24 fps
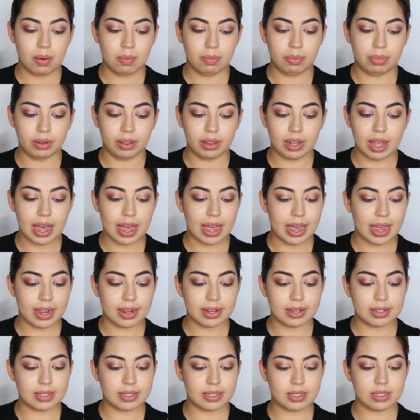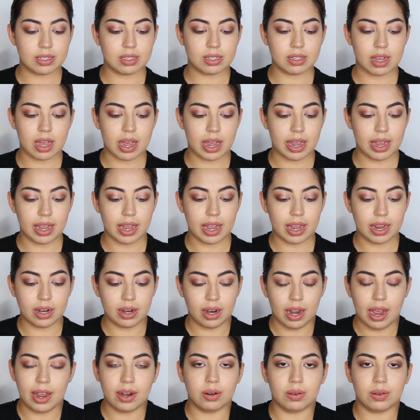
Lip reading: blacks. I